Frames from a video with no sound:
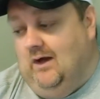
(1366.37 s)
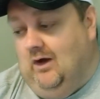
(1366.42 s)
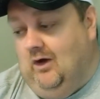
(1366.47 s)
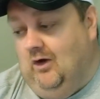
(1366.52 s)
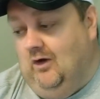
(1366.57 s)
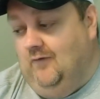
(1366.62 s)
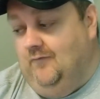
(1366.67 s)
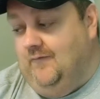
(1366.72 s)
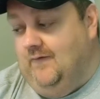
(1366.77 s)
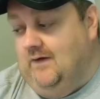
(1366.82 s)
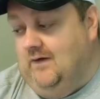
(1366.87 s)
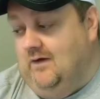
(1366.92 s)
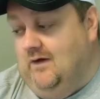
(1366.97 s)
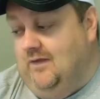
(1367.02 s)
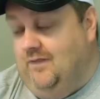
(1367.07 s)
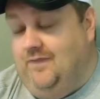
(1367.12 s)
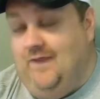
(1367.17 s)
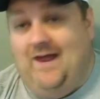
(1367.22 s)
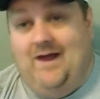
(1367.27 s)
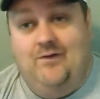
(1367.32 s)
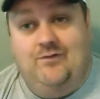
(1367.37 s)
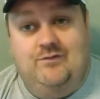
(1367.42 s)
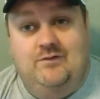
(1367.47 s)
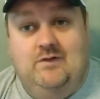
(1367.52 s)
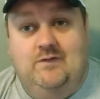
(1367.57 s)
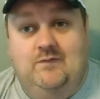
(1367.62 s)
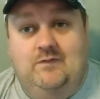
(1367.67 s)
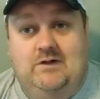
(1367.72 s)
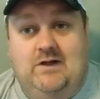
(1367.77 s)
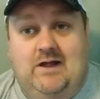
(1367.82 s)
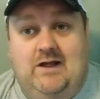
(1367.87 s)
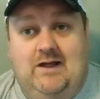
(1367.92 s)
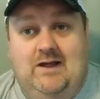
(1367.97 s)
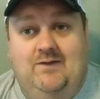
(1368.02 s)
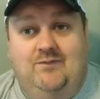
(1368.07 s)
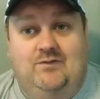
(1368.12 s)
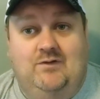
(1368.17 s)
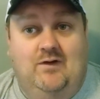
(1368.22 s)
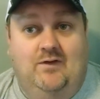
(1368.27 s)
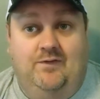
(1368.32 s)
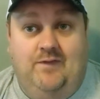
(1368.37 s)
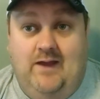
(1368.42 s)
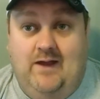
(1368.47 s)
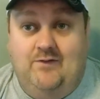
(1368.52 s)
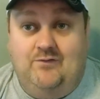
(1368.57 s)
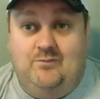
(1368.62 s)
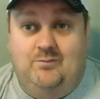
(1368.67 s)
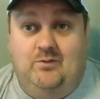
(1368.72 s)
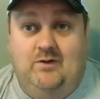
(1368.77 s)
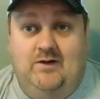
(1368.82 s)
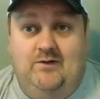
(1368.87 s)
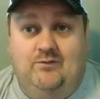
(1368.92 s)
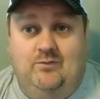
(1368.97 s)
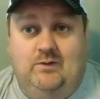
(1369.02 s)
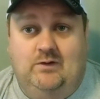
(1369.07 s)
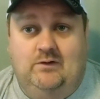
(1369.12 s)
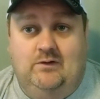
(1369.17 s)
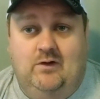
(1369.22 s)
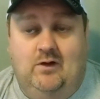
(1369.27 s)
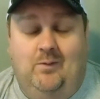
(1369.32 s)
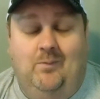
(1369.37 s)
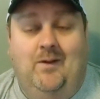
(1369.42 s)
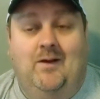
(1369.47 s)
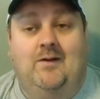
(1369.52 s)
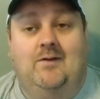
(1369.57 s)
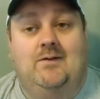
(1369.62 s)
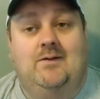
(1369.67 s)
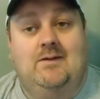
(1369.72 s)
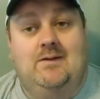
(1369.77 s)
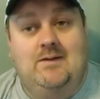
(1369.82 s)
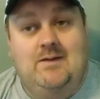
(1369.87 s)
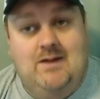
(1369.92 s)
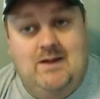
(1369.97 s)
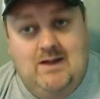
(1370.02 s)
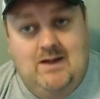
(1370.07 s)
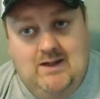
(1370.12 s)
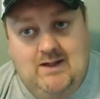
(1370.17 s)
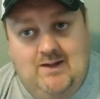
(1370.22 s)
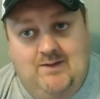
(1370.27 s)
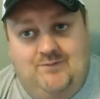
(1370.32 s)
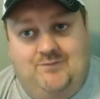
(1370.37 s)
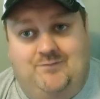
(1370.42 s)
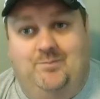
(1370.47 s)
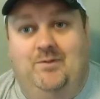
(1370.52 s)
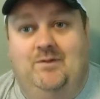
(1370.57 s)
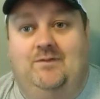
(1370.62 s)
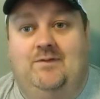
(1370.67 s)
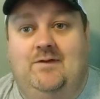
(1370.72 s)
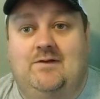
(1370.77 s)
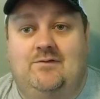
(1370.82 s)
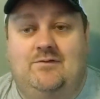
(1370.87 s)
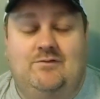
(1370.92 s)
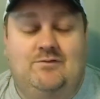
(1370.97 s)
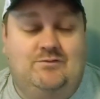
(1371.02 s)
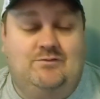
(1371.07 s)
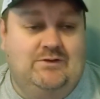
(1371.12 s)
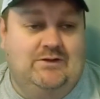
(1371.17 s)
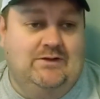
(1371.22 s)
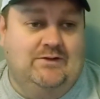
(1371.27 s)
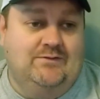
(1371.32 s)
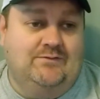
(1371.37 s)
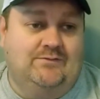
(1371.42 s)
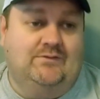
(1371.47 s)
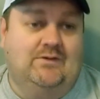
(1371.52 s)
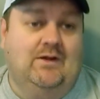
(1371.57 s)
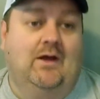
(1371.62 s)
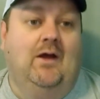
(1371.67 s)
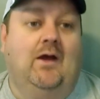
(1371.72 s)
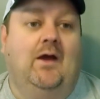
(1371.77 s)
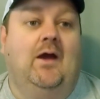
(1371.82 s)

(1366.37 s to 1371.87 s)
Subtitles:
Are there 1,000 other knives and 1,000 brands we can talk about? Yes, but this is just,